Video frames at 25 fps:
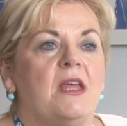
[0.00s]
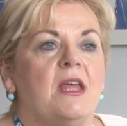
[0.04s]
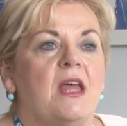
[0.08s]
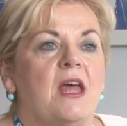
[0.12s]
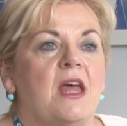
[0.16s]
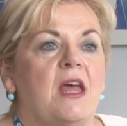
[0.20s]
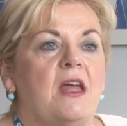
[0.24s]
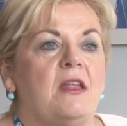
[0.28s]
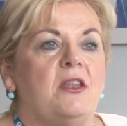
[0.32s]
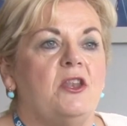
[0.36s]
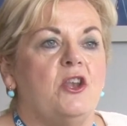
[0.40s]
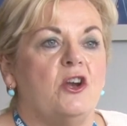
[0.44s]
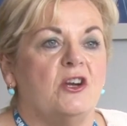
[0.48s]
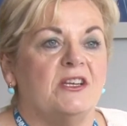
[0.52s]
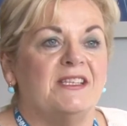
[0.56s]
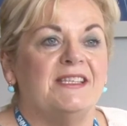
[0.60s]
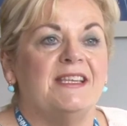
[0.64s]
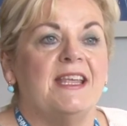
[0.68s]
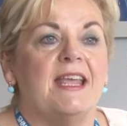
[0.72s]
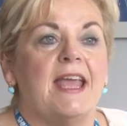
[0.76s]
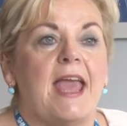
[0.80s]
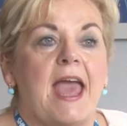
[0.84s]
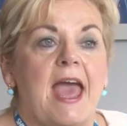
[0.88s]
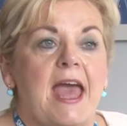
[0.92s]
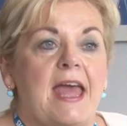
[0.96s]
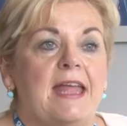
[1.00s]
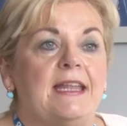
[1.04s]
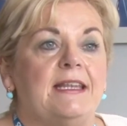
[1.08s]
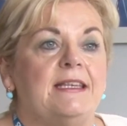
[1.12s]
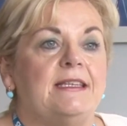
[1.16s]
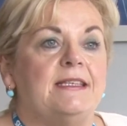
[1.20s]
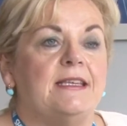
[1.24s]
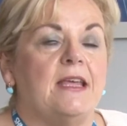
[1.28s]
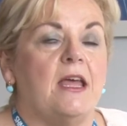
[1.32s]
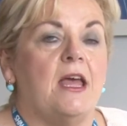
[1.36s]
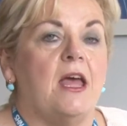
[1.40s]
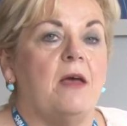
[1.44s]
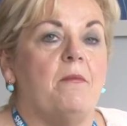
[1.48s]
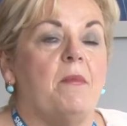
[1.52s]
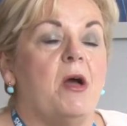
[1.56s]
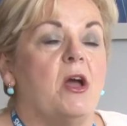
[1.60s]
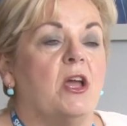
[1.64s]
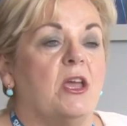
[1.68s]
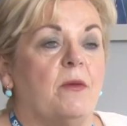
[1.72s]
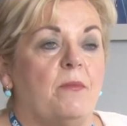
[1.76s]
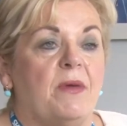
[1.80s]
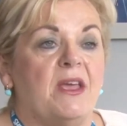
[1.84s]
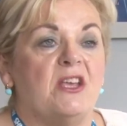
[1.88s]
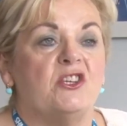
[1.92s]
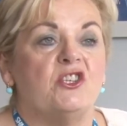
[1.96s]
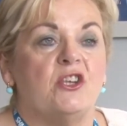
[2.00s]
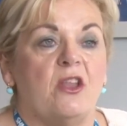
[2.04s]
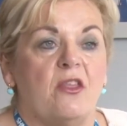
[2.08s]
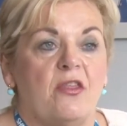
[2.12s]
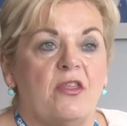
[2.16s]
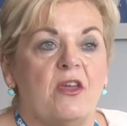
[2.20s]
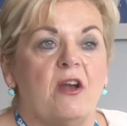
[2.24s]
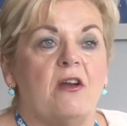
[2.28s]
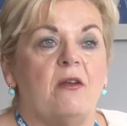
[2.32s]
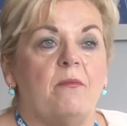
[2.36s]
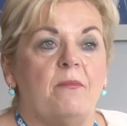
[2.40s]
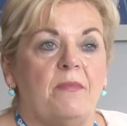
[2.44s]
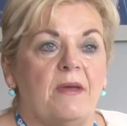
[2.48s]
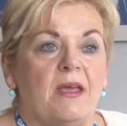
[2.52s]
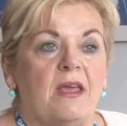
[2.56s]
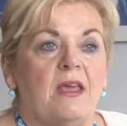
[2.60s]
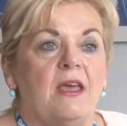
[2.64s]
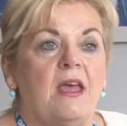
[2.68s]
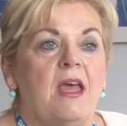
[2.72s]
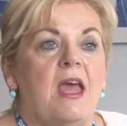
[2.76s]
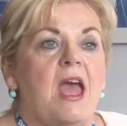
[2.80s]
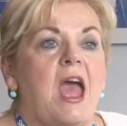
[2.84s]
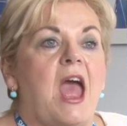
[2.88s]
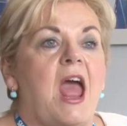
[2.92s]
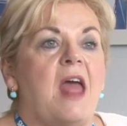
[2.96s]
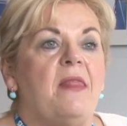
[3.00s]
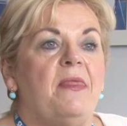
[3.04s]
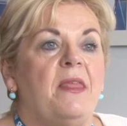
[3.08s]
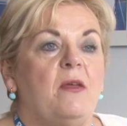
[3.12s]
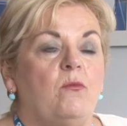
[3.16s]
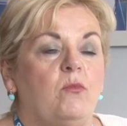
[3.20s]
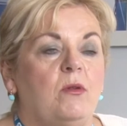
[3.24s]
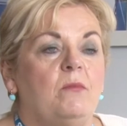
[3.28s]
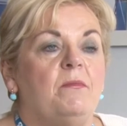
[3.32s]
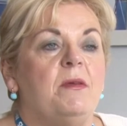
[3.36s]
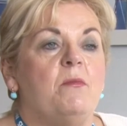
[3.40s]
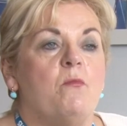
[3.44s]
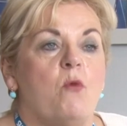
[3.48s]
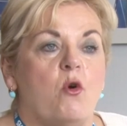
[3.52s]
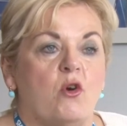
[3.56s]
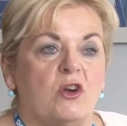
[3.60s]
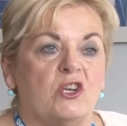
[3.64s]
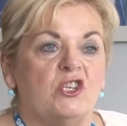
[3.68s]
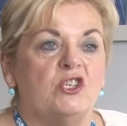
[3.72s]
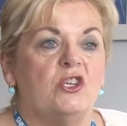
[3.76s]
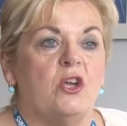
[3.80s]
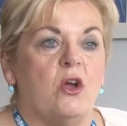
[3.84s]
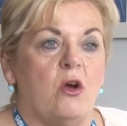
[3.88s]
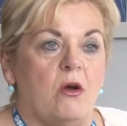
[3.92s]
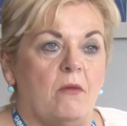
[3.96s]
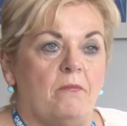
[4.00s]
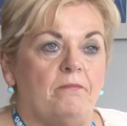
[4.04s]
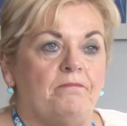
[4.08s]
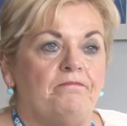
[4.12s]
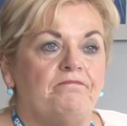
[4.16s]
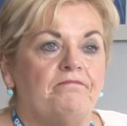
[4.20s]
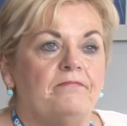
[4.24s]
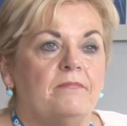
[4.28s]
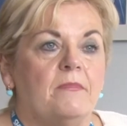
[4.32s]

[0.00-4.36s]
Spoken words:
nursing and occupational therapy, and there will be more to come.